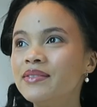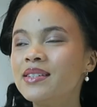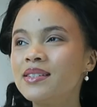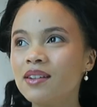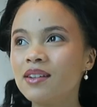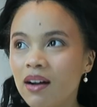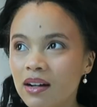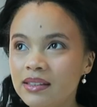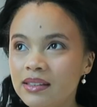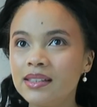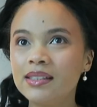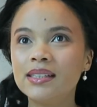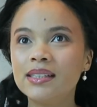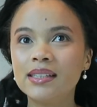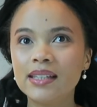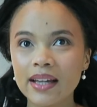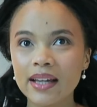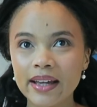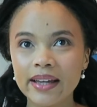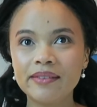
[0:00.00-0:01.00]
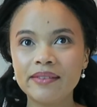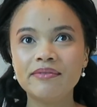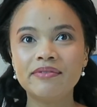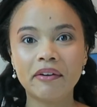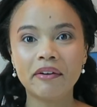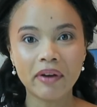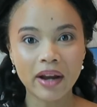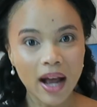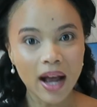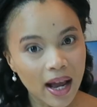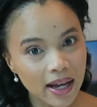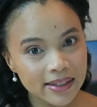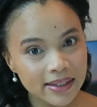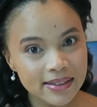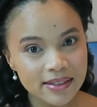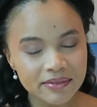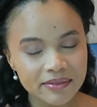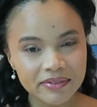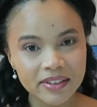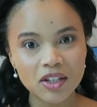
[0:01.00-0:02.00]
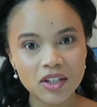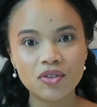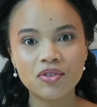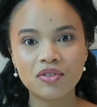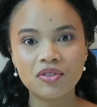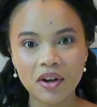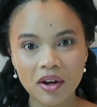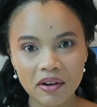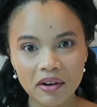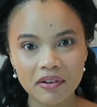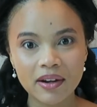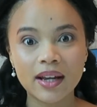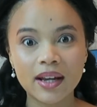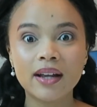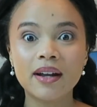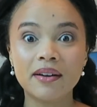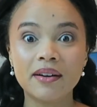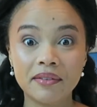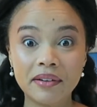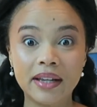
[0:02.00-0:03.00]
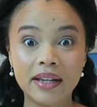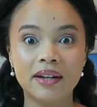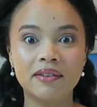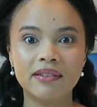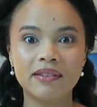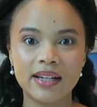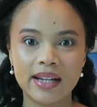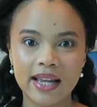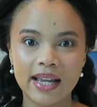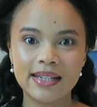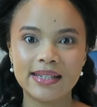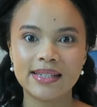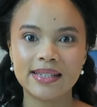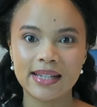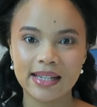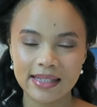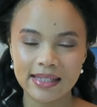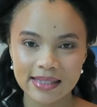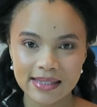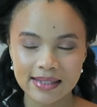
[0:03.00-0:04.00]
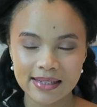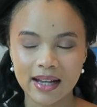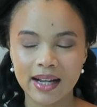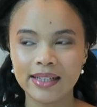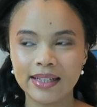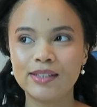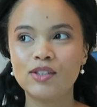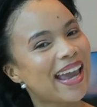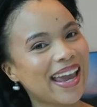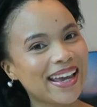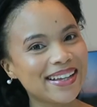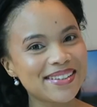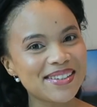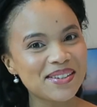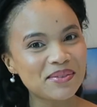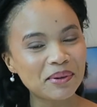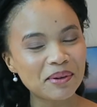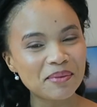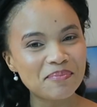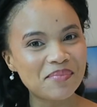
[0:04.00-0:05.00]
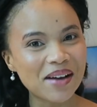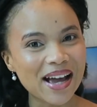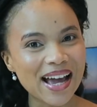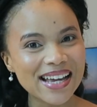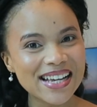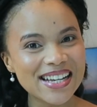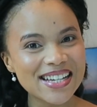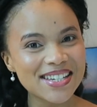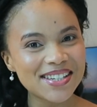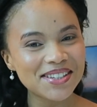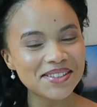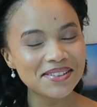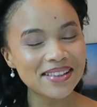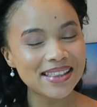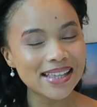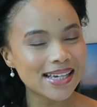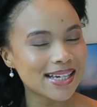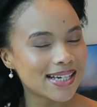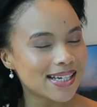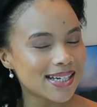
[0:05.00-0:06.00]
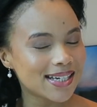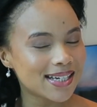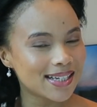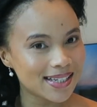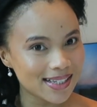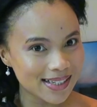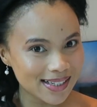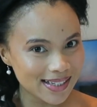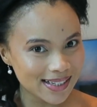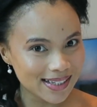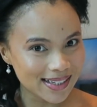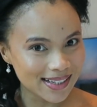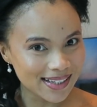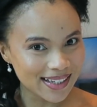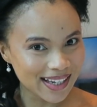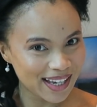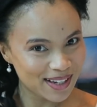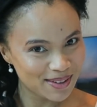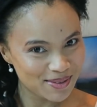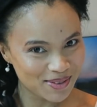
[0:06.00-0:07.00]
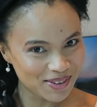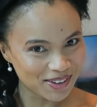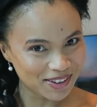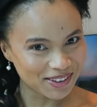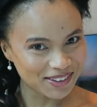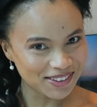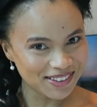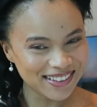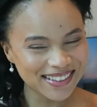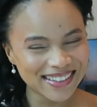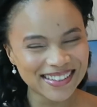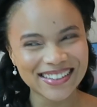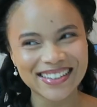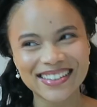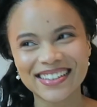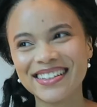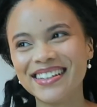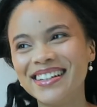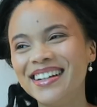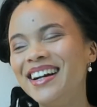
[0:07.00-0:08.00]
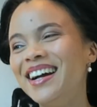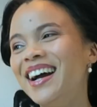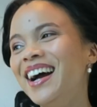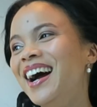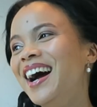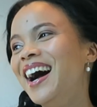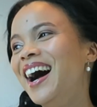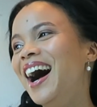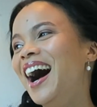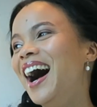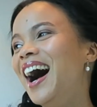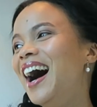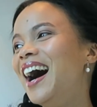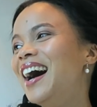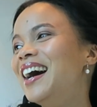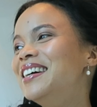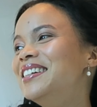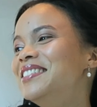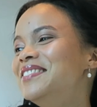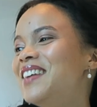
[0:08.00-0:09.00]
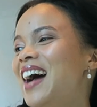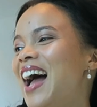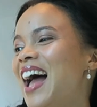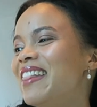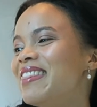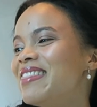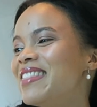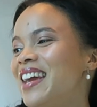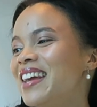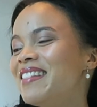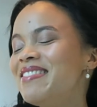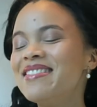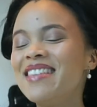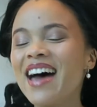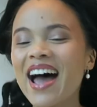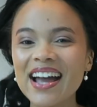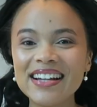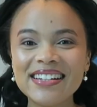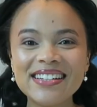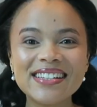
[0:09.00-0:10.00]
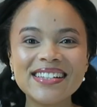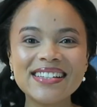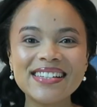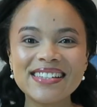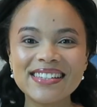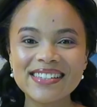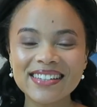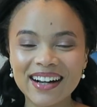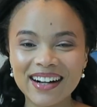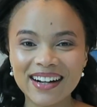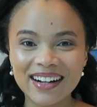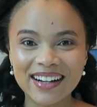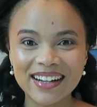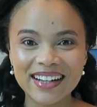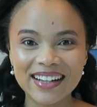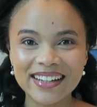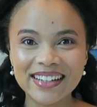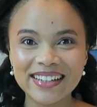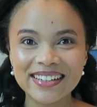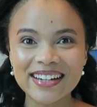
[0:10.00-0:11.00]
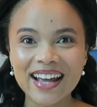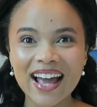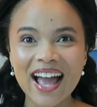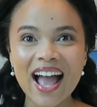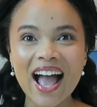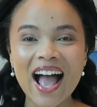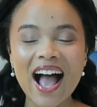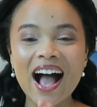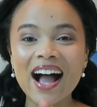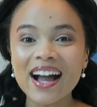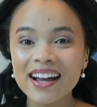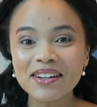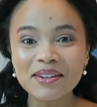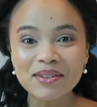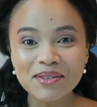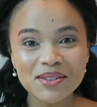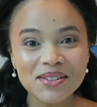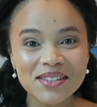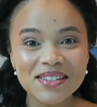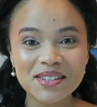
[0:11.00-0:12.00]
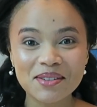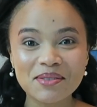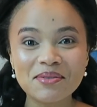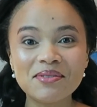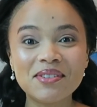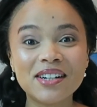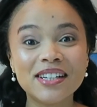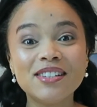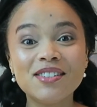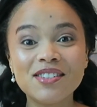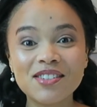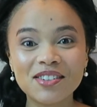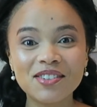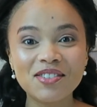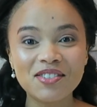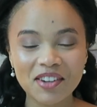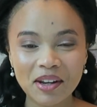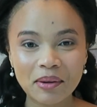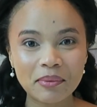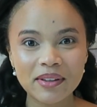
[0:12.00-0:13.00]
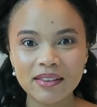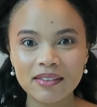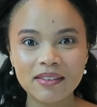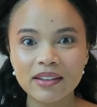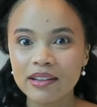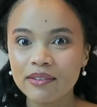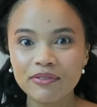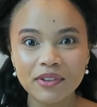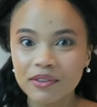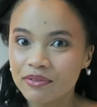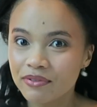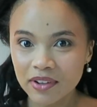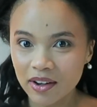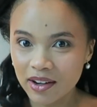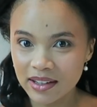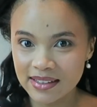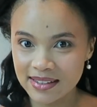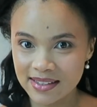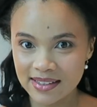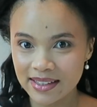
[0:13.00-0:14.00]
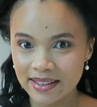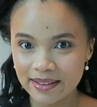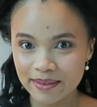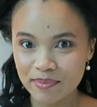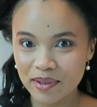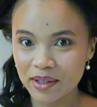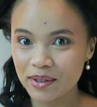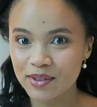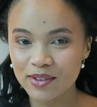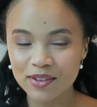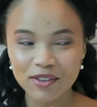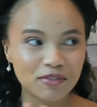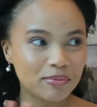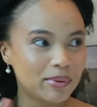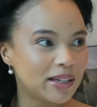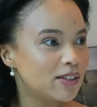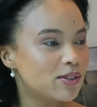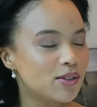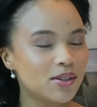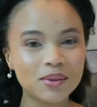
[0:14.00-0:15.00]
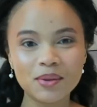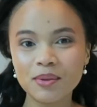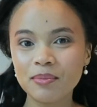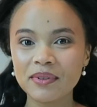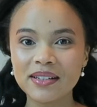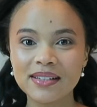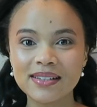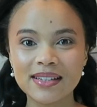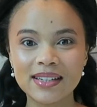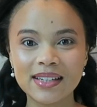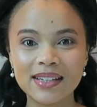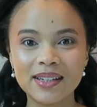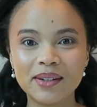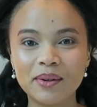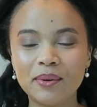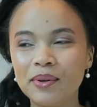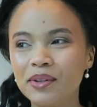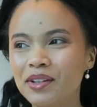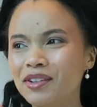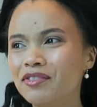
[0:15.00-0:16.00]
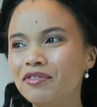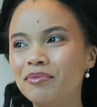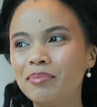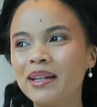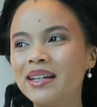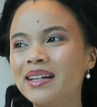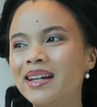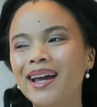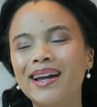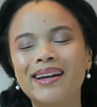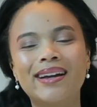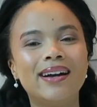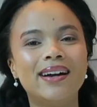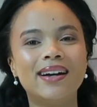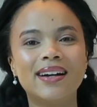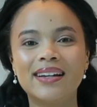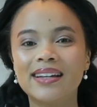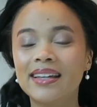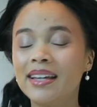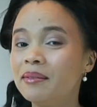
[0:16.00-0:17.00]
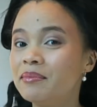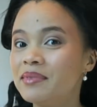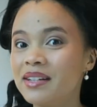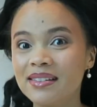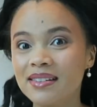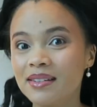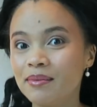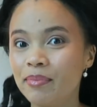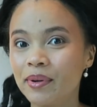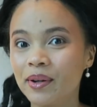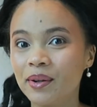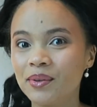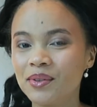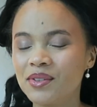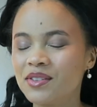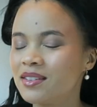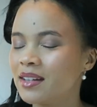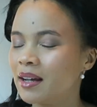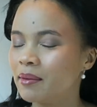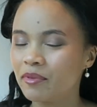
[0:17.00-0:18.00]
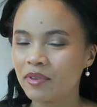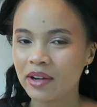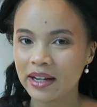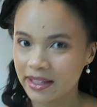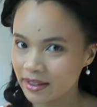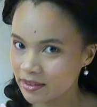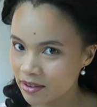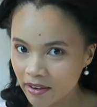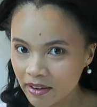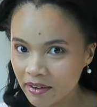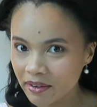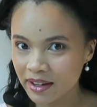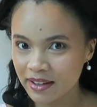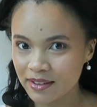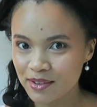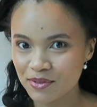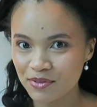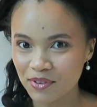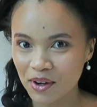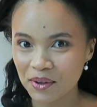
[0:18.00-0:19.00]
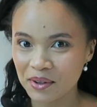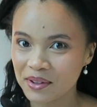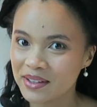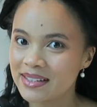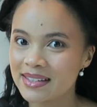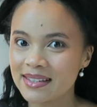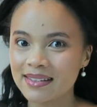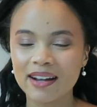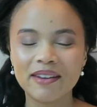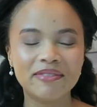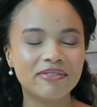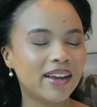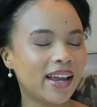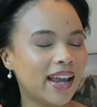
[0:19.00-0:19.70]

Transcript: started again very actively sharing career related insight. Hence we're back to the earlier intro. And then that aside, I also want to share with you, if you've not seen because you've been too busy or you've been like, Kim doesn't post, so I'm really not going to follow her stuff